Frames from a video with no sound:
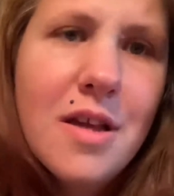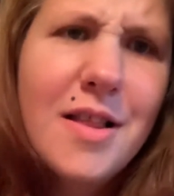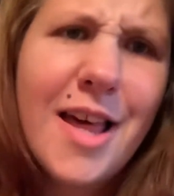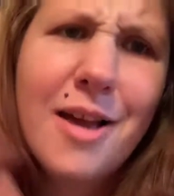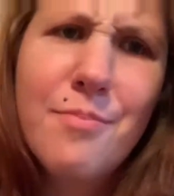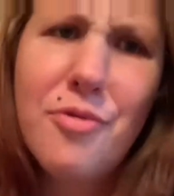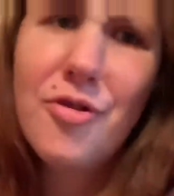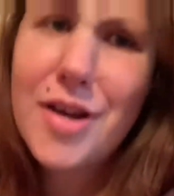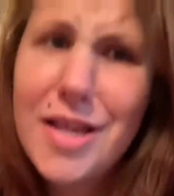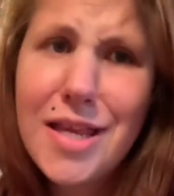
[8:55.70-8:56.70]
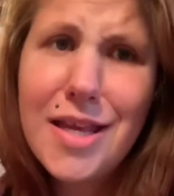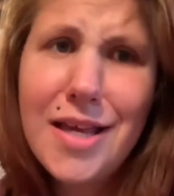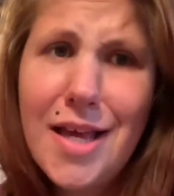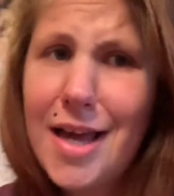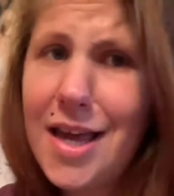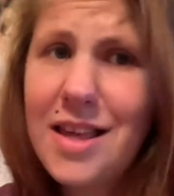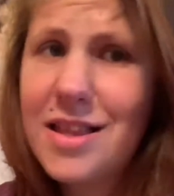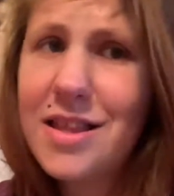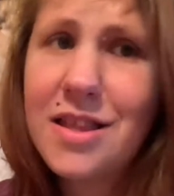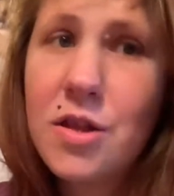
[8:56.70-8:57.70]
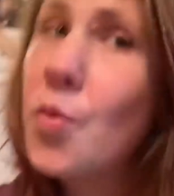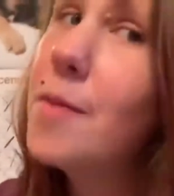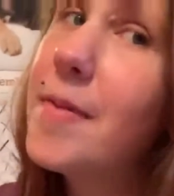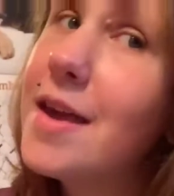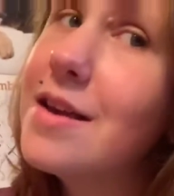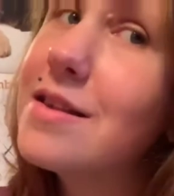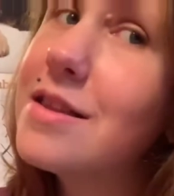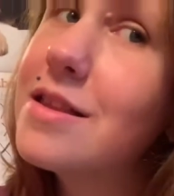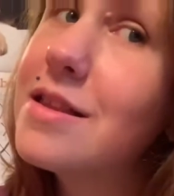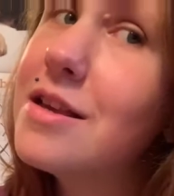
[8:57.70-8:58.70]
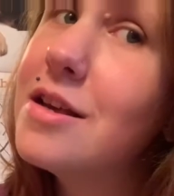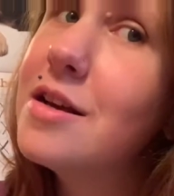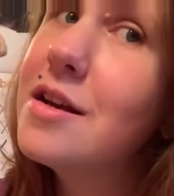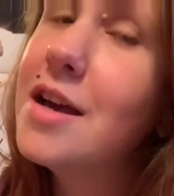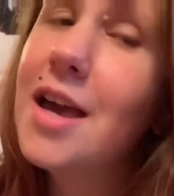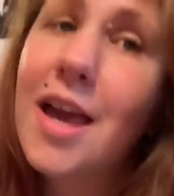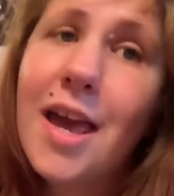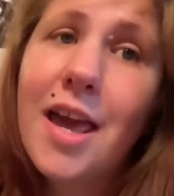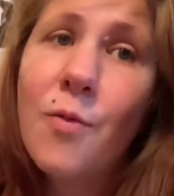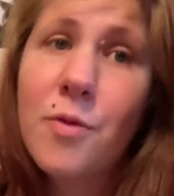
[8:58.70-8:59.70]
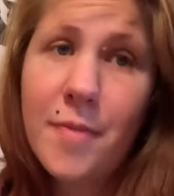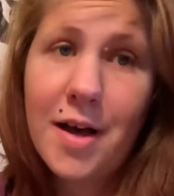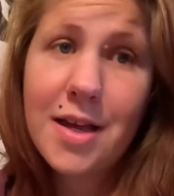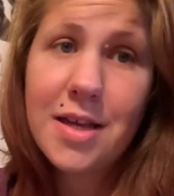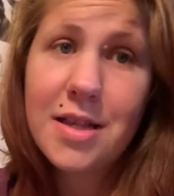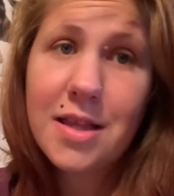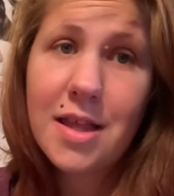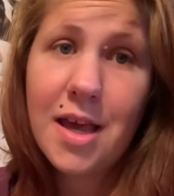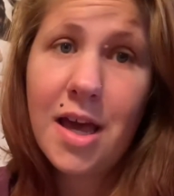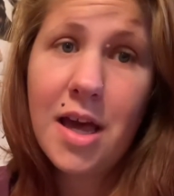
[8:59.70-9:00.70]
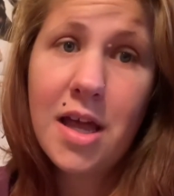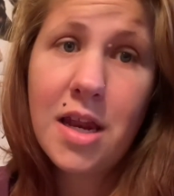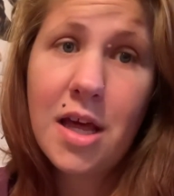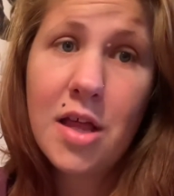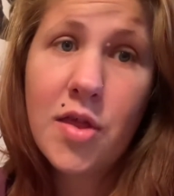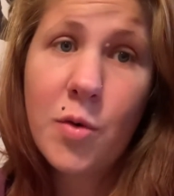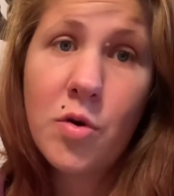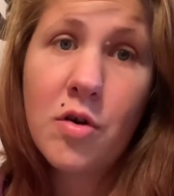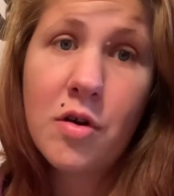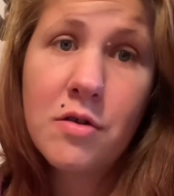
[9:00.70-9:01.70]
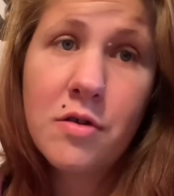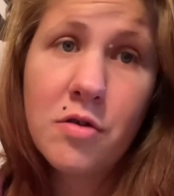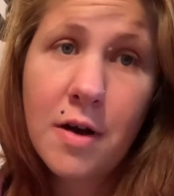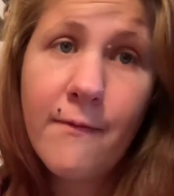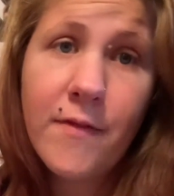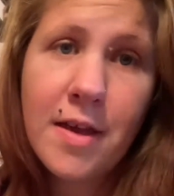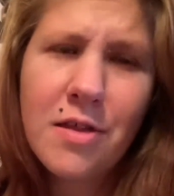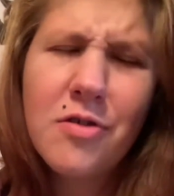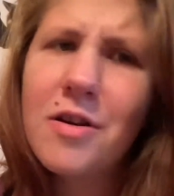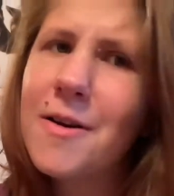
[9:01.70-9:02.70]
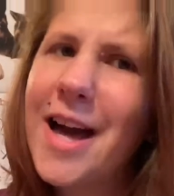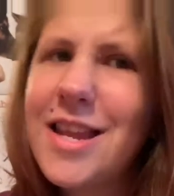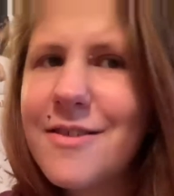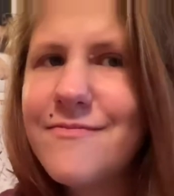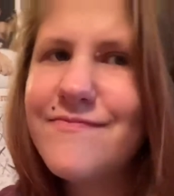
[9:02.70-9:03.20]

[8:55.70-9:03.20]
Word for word: like burgundy, I guess, sweatpants with pockets, and they're comfy. They're kind of